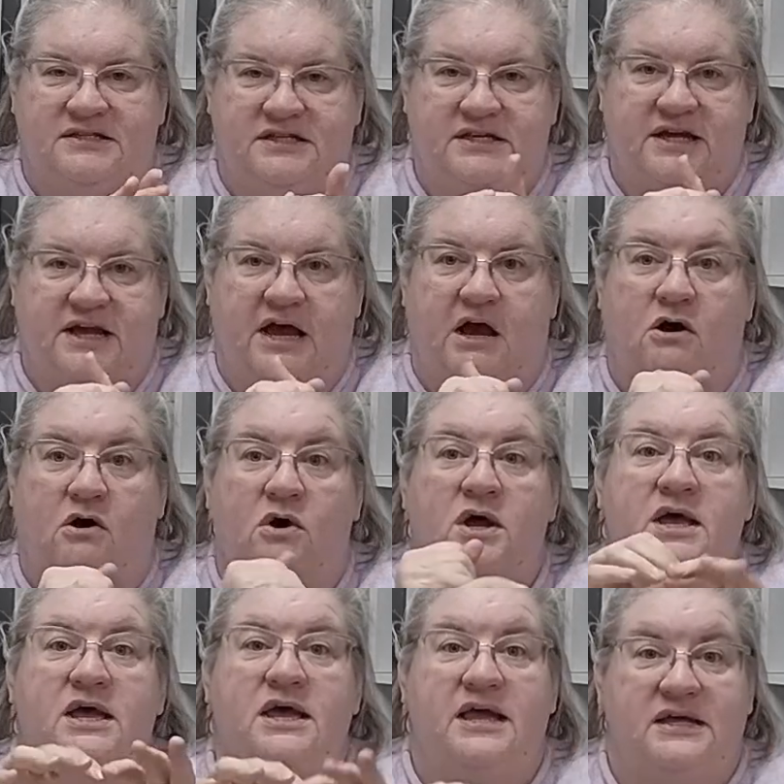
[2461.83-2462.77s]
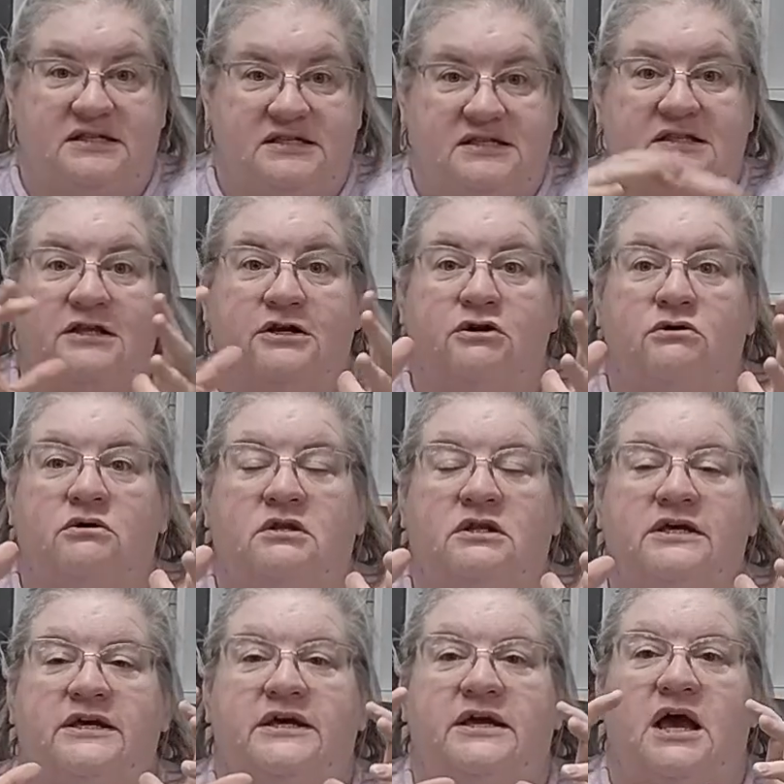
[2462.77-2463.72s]
decal. It's
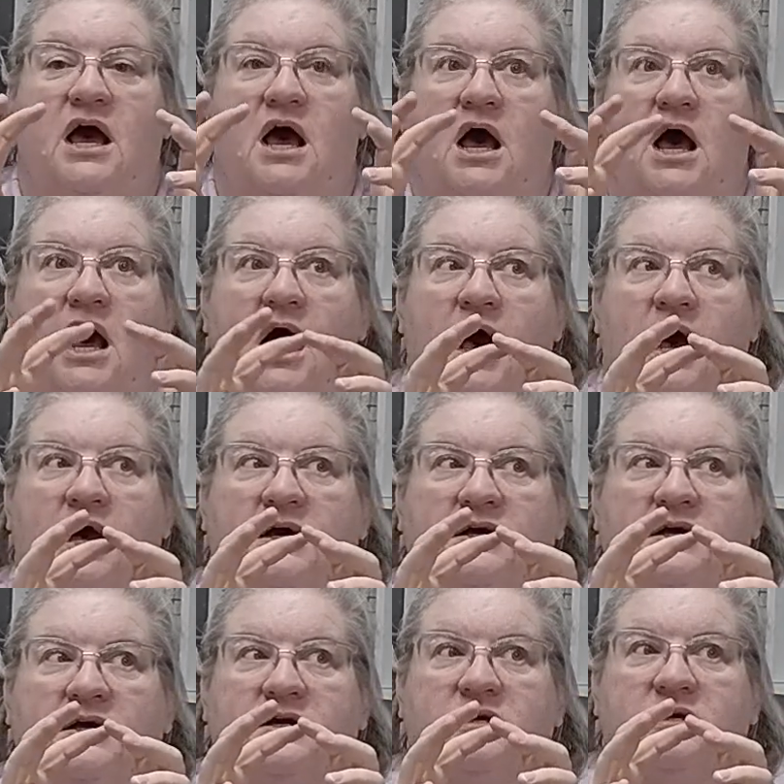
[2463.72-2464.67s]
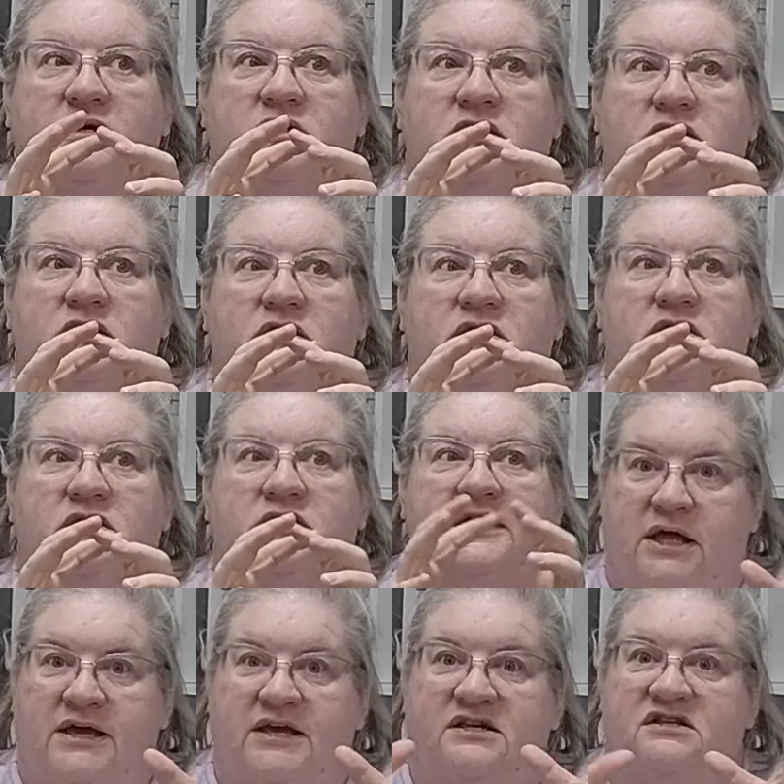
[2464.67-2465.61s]
literally a colored
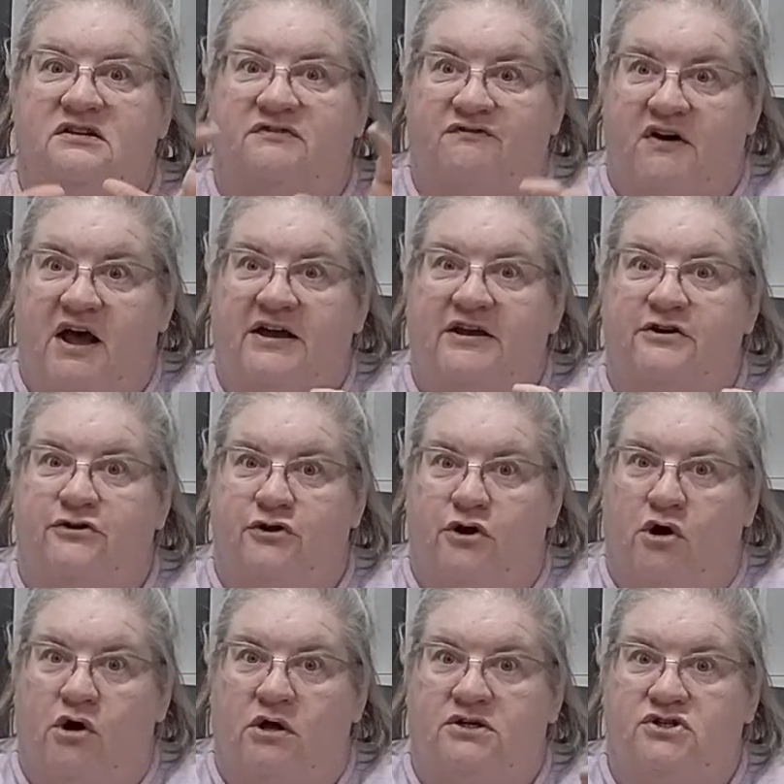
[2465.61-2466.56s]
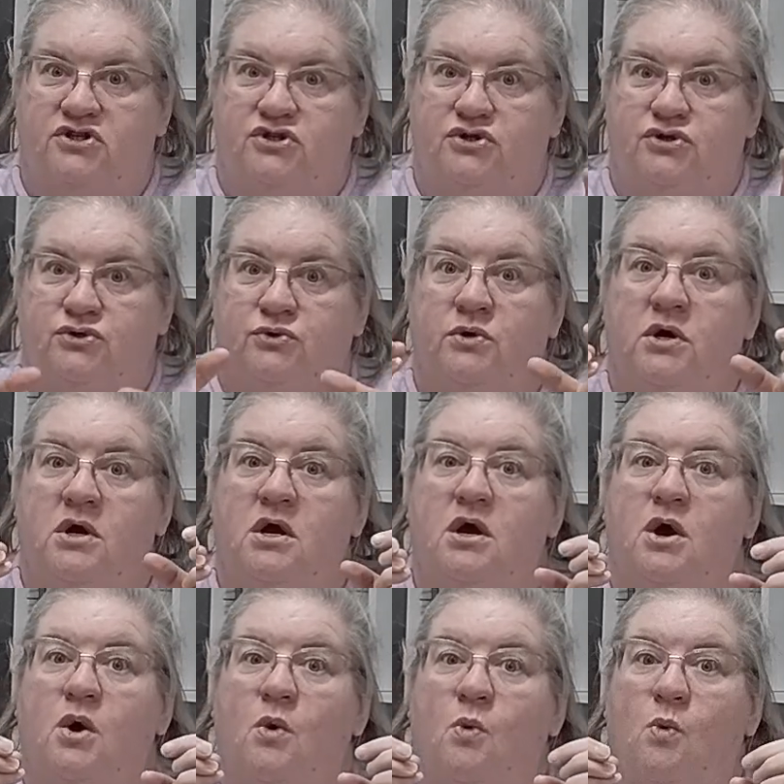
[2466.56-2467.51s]
glaze fired onto
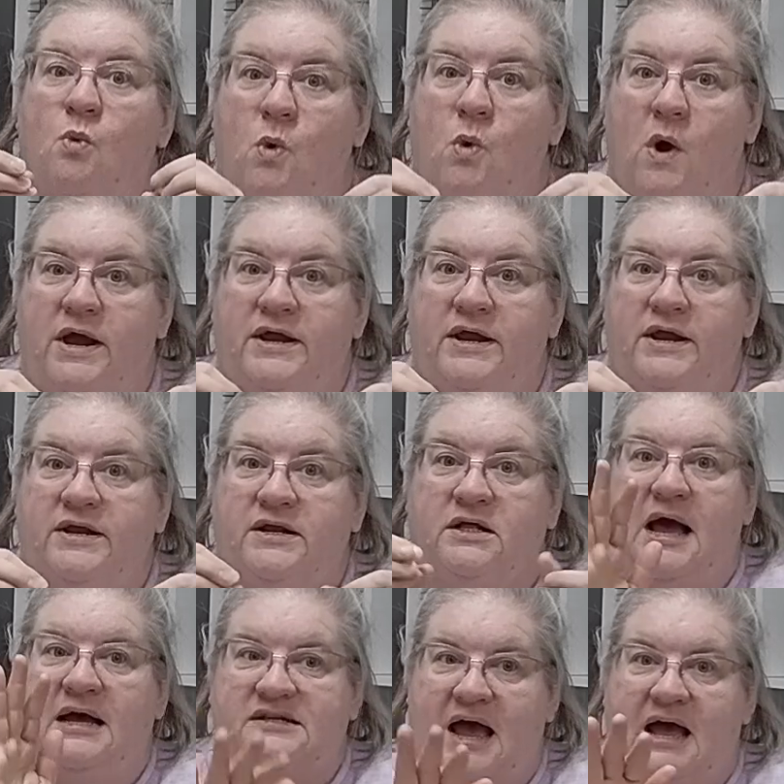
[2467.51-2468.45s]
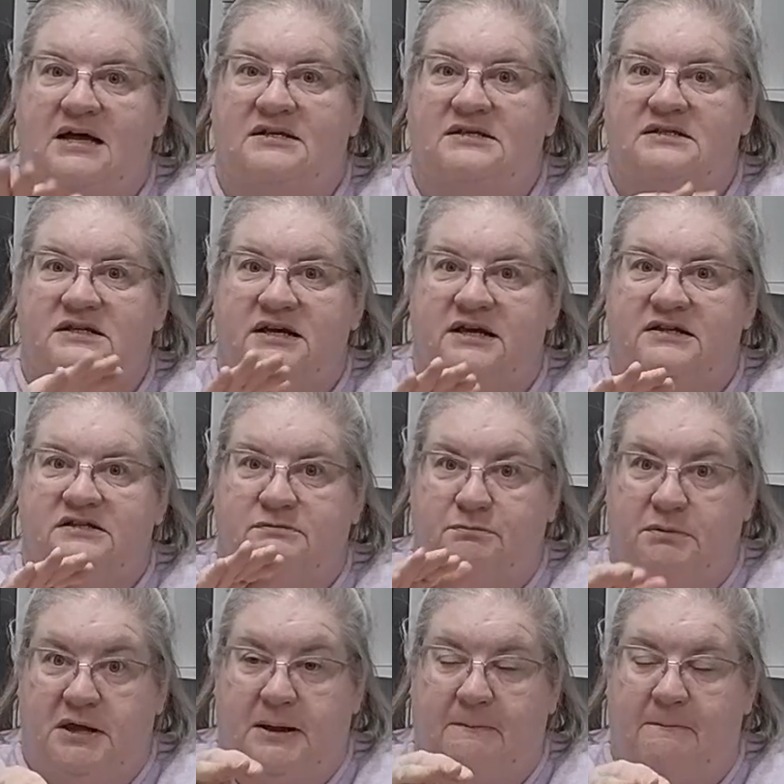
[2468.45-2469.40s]
white glass as it's
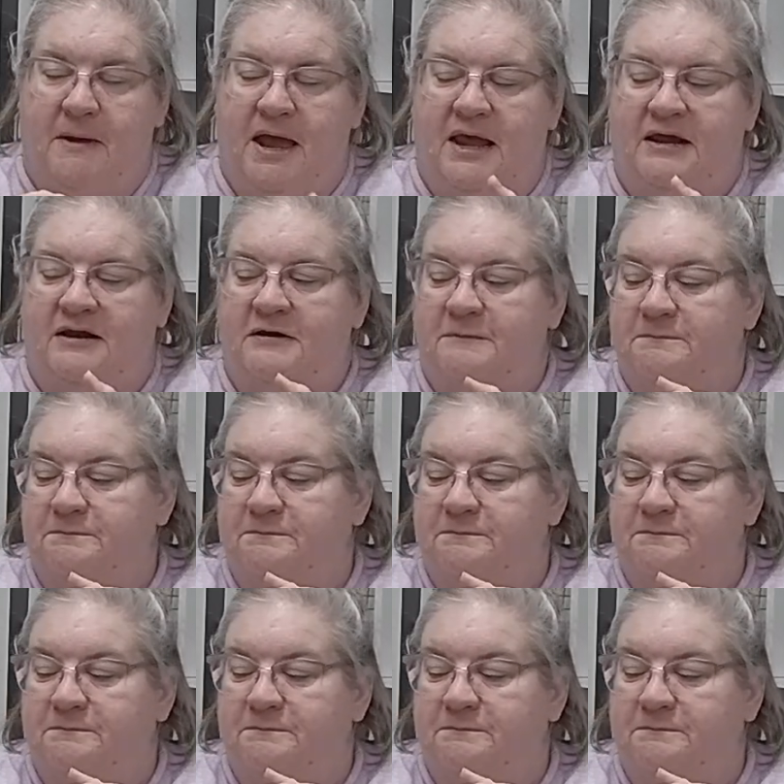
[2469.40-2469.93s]
being made.